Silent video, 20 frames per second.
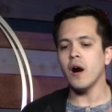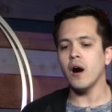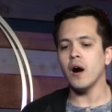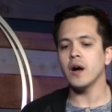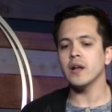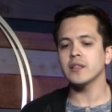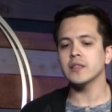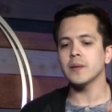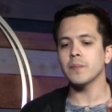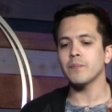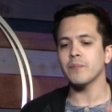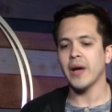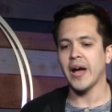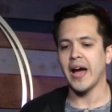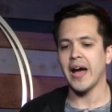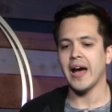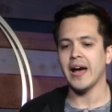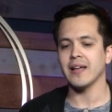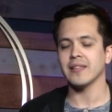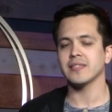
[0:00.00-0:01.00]
on the
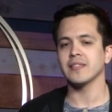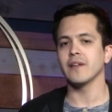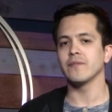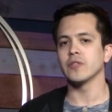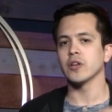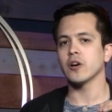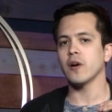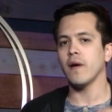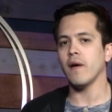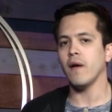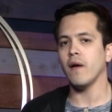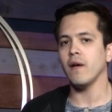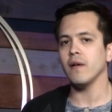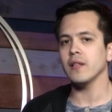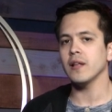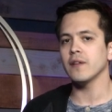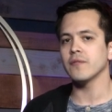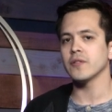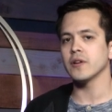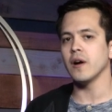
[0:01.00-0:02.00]
path of the call
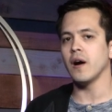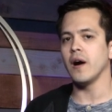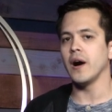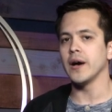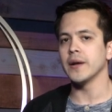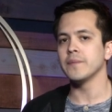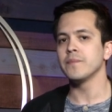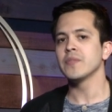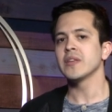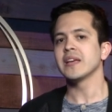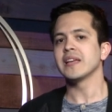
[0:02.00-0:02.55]
of God,